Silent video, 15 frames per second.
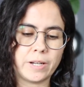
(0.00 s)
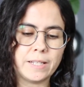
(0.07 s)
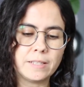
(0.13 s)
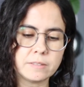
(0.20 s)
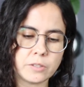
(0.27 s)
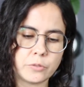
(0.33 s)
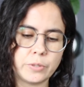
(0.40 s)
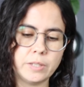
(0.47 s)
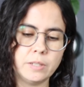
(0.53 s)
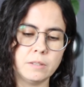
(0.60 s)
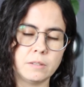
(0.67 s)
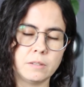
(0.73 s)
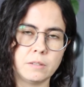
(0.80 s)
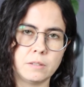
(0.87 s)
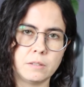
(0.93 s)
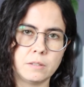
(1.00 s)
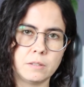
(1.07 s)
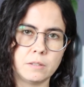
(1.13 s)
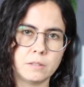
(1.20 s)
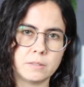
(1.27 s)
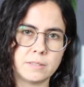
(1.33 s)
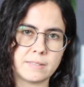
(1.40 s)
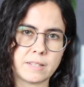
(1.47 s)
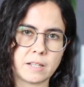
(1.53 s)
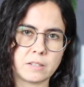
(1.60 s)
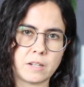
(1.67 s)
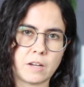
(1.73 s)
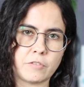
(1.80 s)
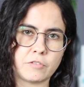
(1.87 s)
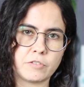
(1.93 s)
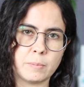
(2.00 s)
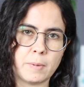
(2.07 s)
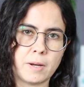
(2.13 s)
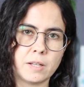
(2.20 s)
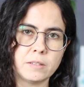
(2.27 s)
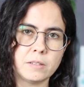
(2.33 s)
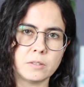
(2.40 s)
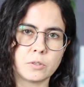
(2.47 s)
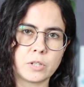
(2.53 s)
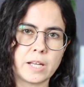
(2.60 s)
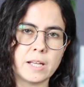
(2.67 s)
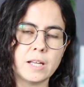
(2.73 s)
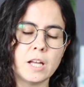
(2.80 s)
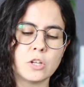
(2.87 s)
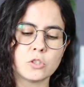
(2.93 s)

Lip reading: entering the second half of the month, okay?